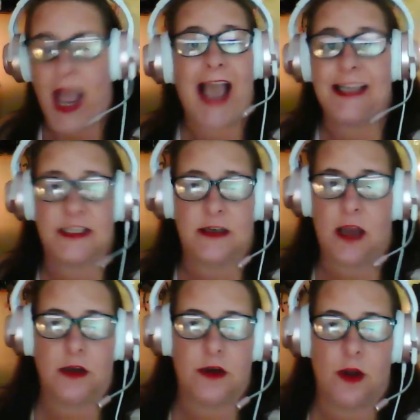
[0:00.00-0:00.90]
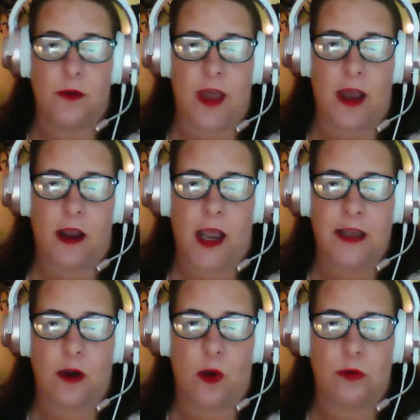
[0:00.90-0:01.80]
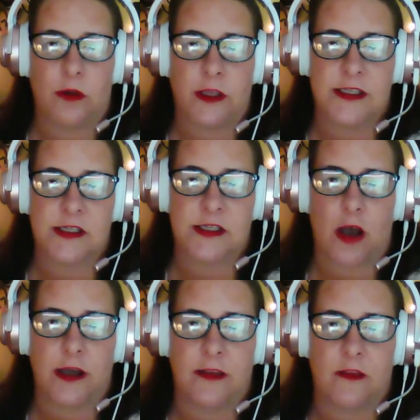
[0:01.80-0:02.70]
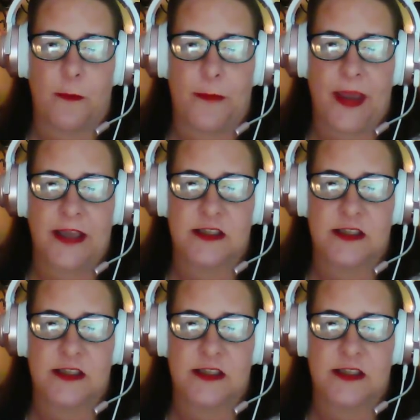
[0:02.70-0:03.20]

Okay, I did not know that. I only saw it in the